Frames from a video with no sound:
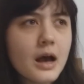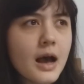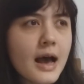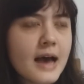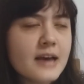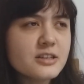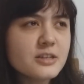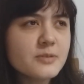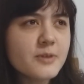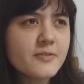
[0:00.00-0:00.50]

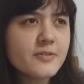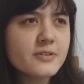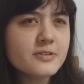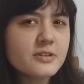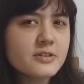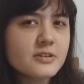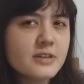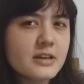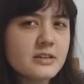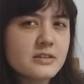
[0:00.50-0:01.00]
Asimov
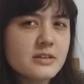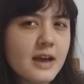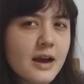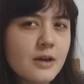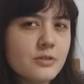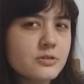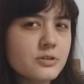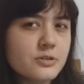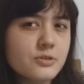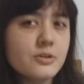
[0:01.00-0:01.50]
understands
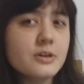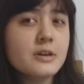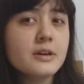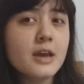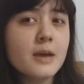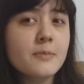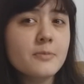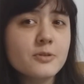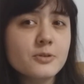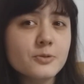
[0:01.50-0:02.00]
how security
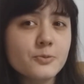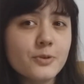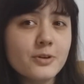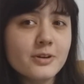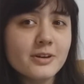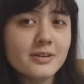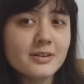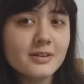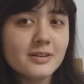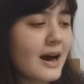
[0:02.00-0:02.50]
cameras
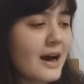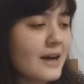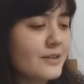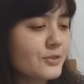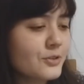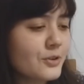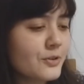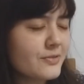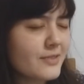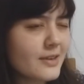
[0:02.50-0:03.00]
work. I
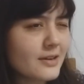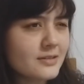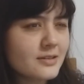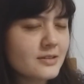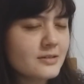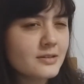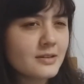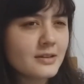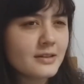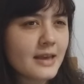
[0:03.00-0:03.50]
don't know if they
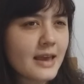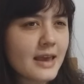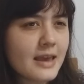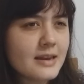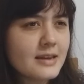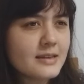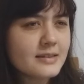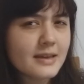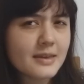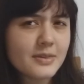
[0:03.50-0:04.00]
existed in the
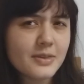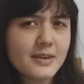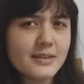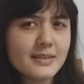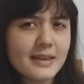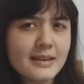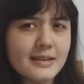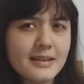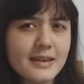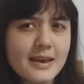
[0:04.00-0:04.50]
80s, I
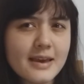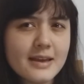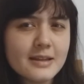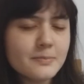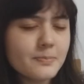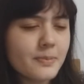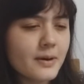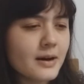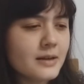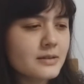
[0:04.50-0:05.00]
think they
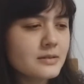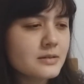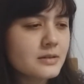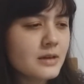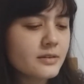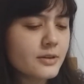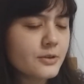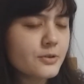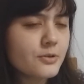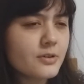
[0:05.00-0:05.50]
did, but
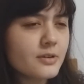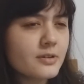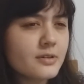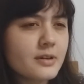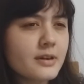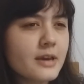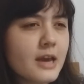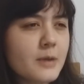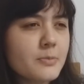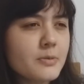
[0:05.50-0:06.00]

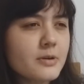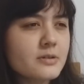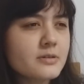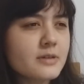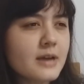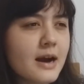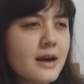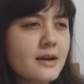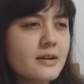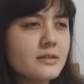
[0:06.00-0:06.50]
security
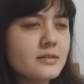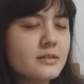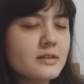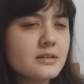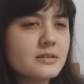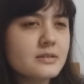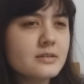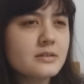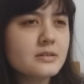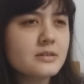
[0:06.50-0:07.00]
cameras aren't
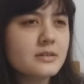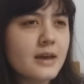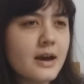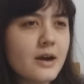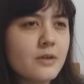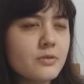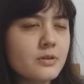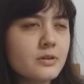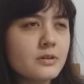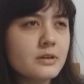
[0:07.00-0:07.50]

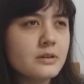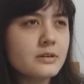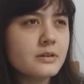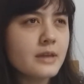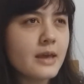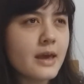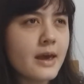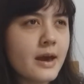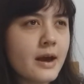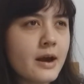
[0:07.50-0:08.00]
necessarily
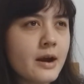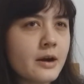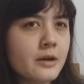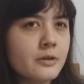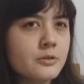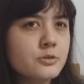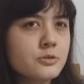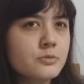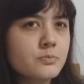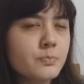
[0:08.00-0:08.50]

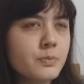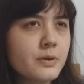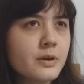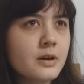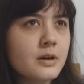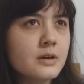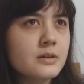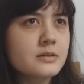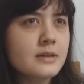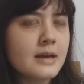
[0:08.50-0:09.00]
there
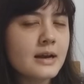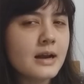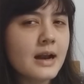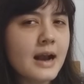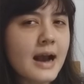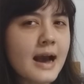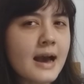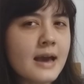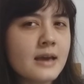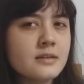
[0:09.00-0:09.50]
because a
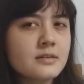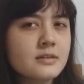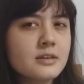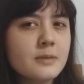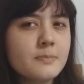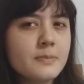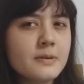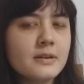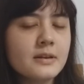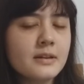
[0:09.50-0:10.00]
guy is
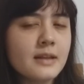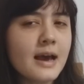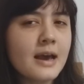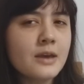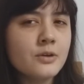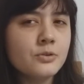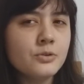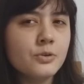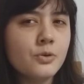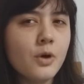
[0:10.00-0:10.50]
keeping an
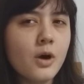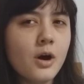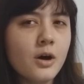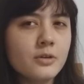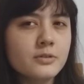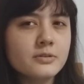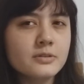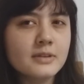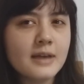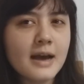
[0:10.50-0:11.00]
eye on you
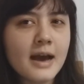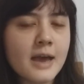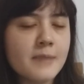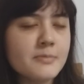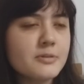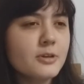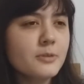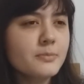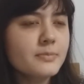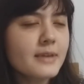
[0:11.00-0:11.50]
all the
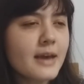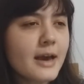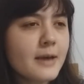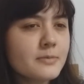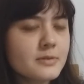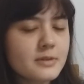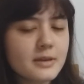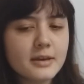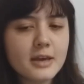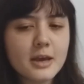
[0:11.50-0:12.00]
time.
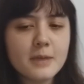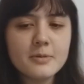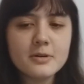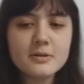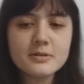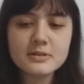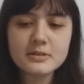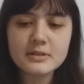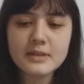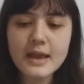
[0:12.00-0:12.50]
Sometimes the
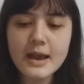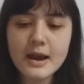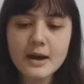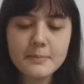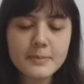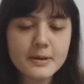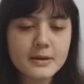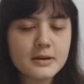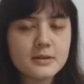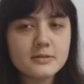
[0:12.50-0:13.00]
camera is
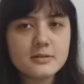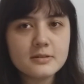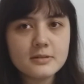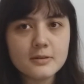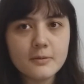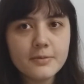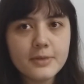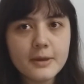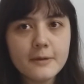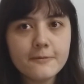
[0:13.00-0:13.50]
there because if
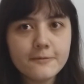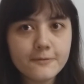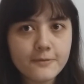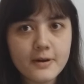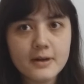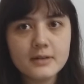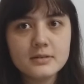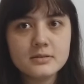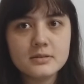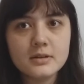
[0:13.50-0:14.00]
something
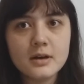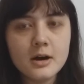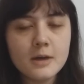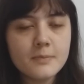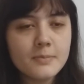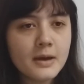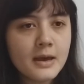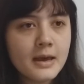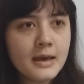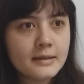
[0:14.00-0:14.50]
fucks
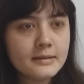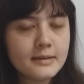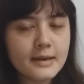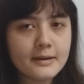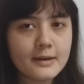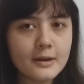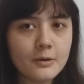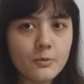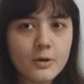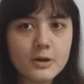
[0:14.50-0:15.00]
up, they
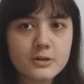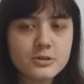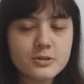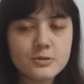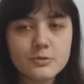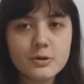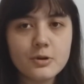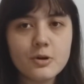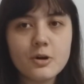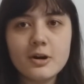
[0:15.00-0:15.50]
can watch
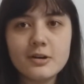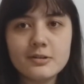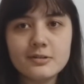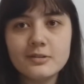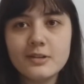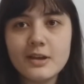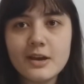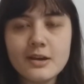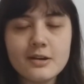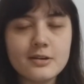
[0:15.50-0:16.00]
the
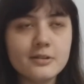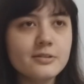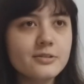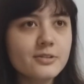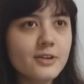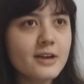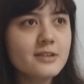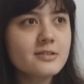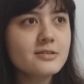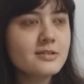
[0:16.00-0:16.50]
recording later. It's
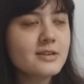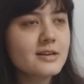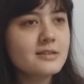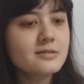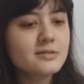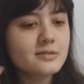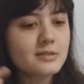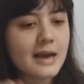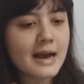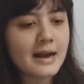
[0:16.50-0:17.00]
not
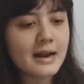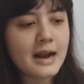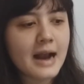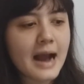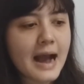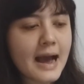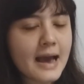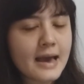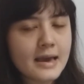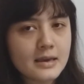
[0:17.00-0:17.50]
just a
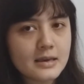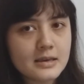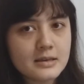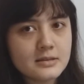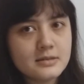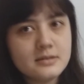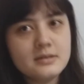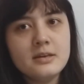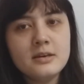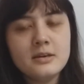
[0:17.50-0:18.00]
guy
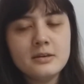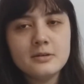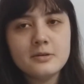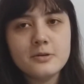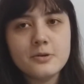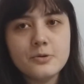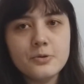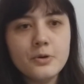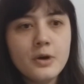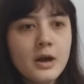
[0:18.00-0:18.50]
is seeing
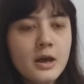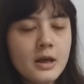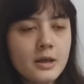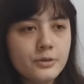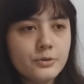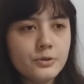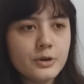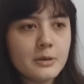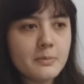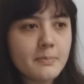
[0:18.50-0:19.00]
you
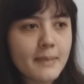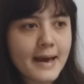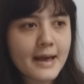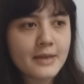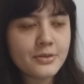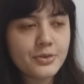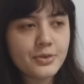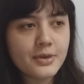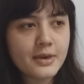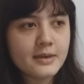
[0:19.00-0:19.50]
doing
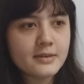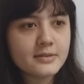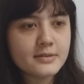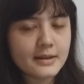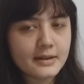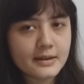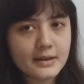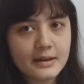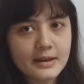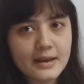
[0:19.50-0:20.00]
bad things
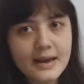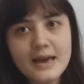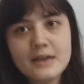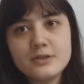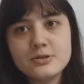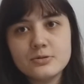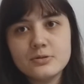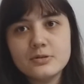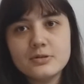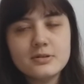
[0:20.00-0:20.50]
and can
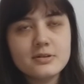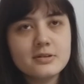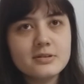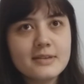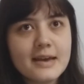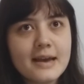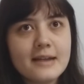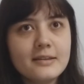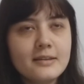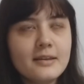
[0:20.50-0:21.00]
catch you. It's just
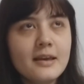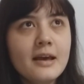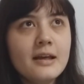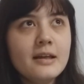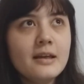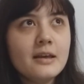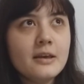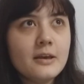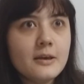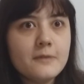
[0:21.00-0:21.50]
that
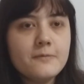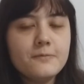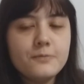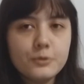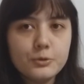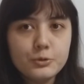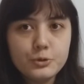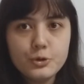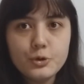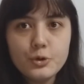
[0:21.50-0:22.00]
if
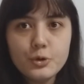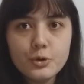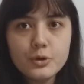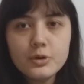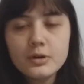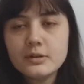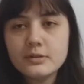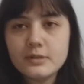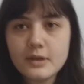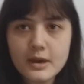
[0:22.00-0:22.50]
you
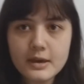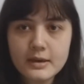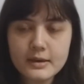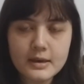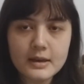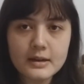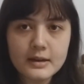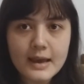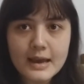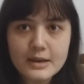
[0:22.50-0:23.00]
do, they
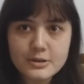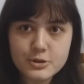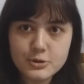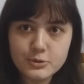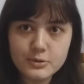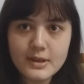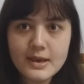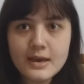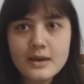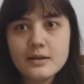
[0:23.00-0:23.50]
can catch
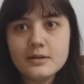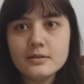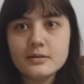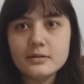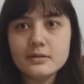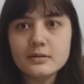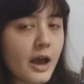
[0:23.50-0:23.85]
you later.